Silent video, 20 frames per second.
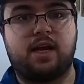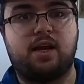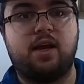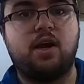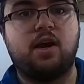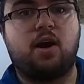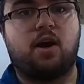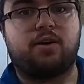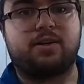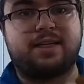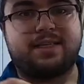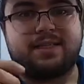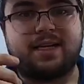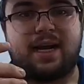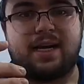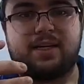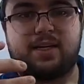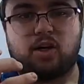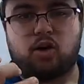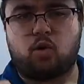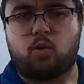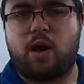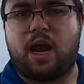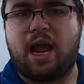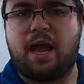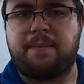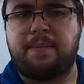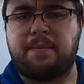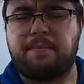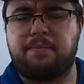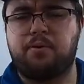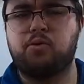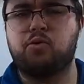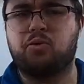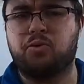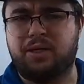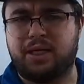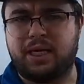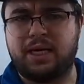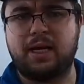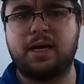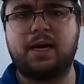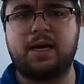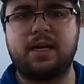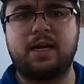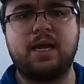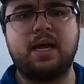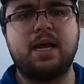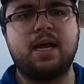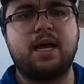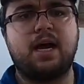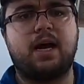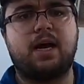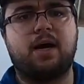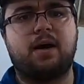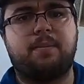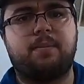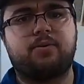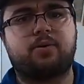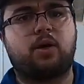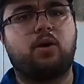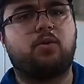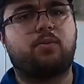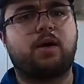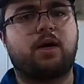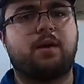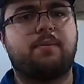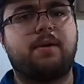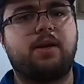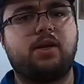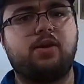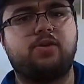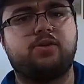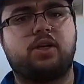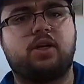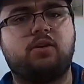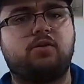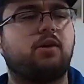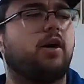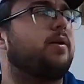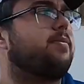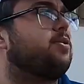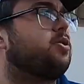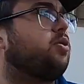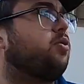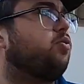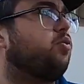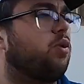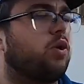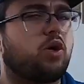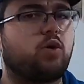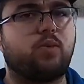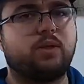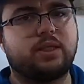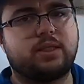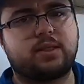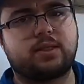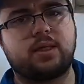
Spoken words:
that are designed to grab and pull and cut. So I don't recommend using gloves to work with